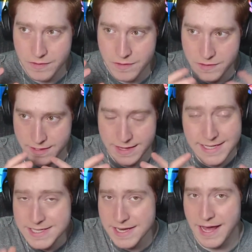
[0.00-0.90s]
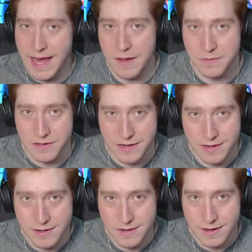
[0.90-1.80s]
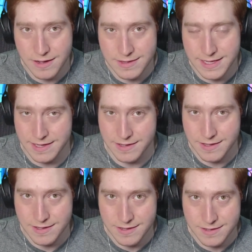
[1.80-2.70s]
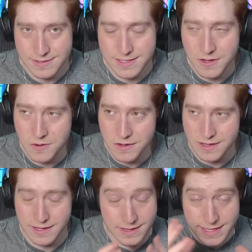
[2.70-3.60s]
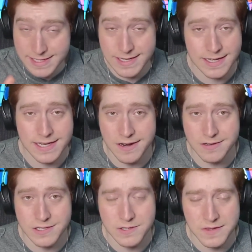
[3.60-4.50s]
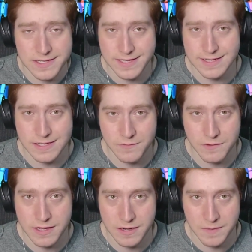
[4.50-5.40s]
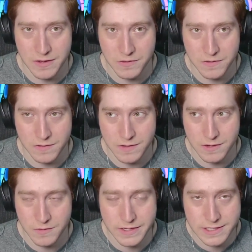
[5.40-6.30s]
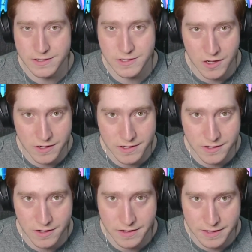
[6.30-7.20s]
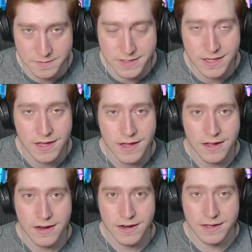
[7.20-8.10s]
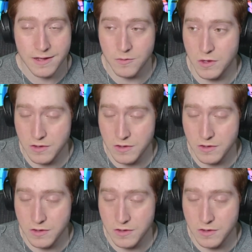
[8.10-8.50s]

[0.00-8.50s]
like, that's gonna happen, I think. So unless Nintendo just wants us to forget about the original Donkey Kong games. Well,